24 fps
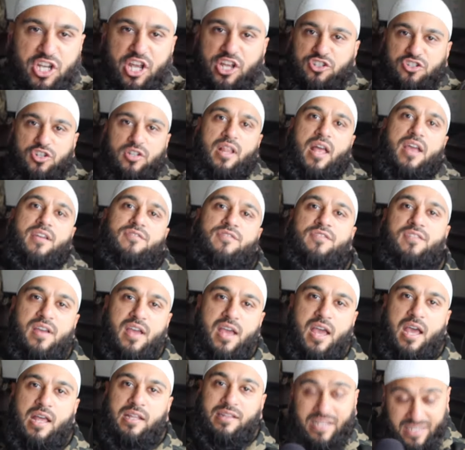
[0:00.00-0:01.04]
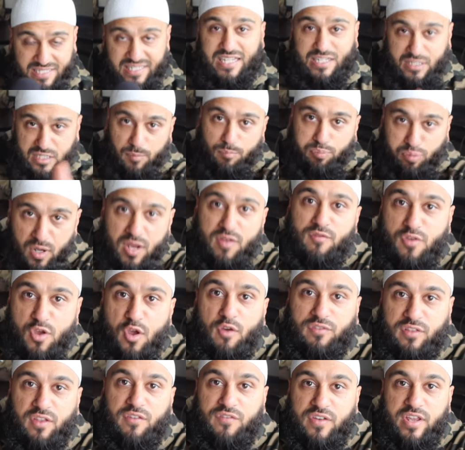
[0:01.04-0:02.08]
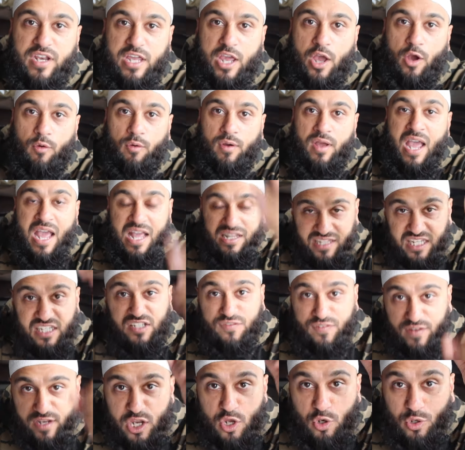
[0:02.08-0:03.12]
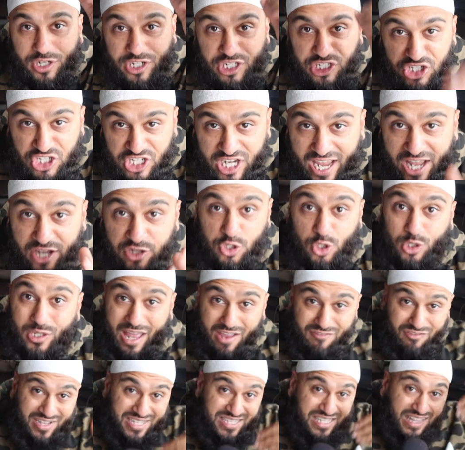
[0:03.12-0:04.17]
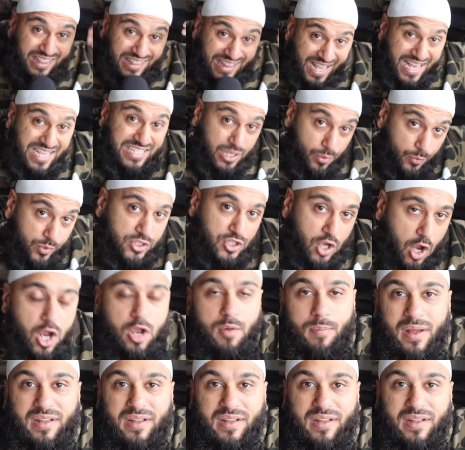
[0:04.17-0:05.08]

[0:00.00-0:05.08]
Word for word: change your life. This is the preview of the video. This video could change your life because the things that we talk